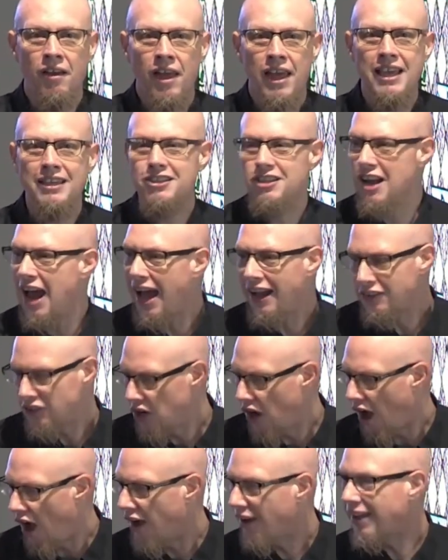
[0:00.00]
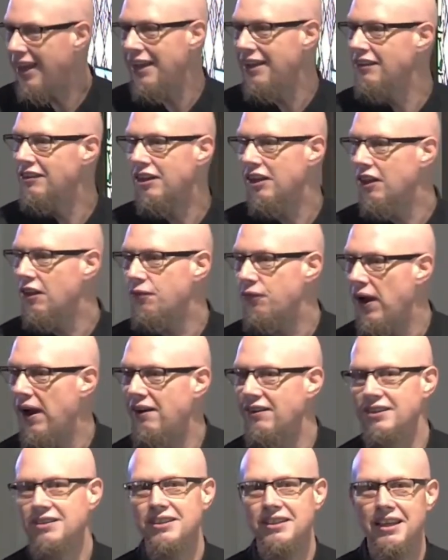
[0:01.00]
He's not talking to the
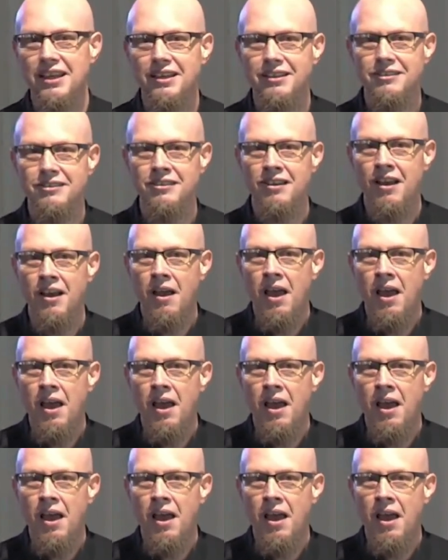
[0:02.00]
Pharisees.